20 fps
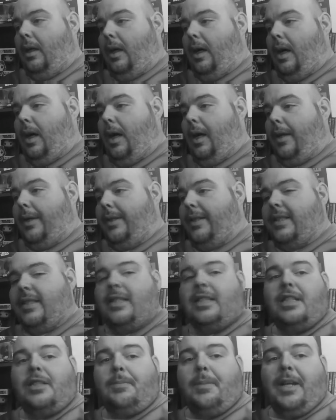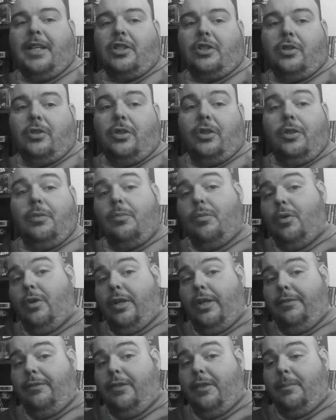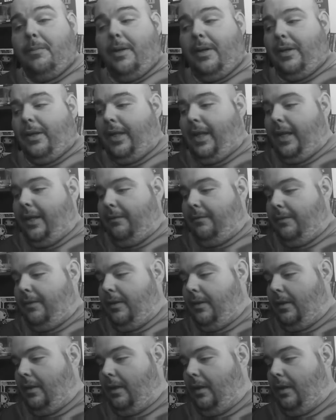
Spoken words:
This is a special good morning from the Bear Cave.